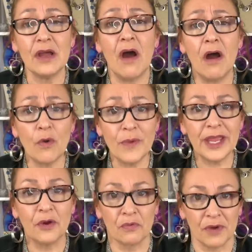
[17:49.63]
our
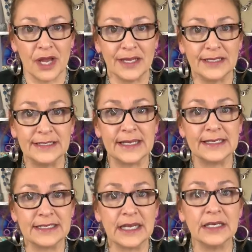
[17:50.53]
week runs
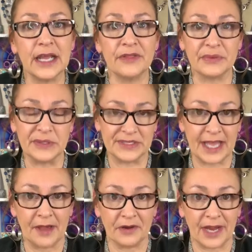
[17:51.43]
Sunday through
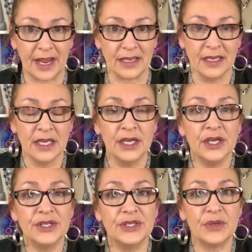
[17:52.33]
Saturday.
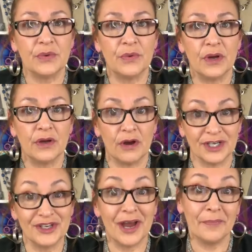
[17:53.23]
So our
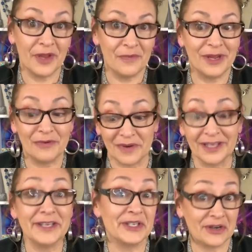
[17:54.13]
shopping week
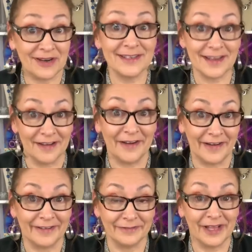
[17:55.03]
really starts on
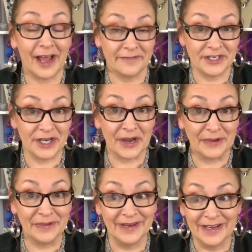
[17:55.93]
our live
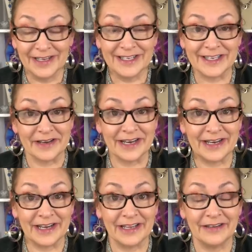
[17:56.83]
show Sunday
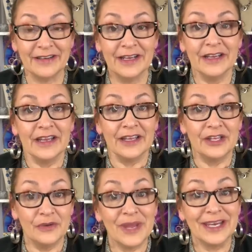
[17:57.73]
night.
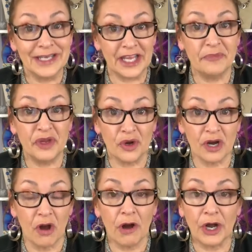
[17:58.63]
You can keep your
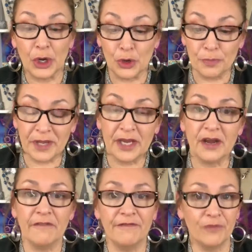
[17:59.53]
cart
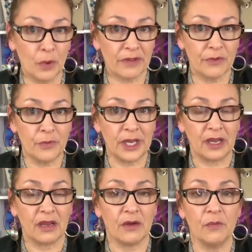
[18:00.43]
open for the
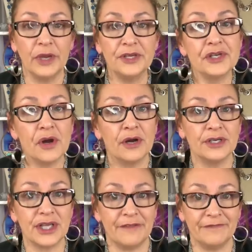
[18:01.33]
week. We
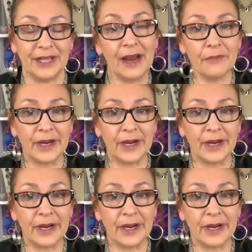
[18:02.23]
charge a flat